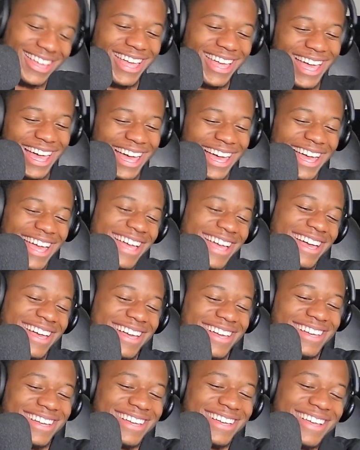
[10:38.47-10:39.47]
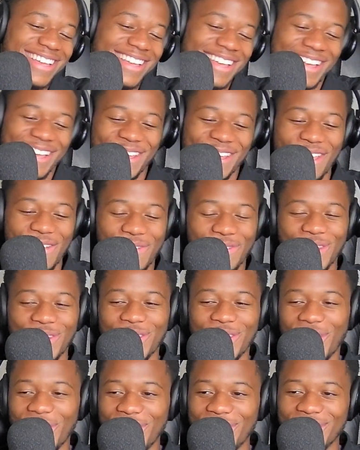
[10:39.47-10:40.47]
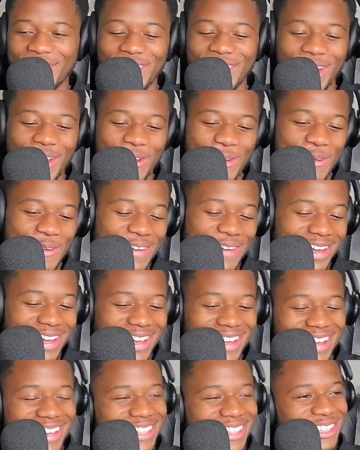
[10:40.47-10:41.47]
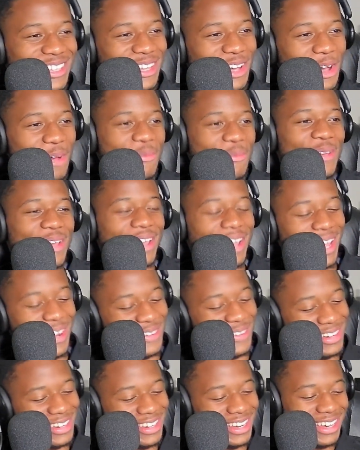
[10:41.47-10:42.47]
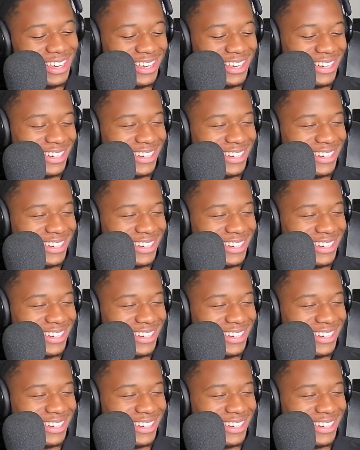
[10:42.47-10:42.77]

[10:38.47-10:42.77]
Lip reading: If you know, you know. W. Aaron Jaeger.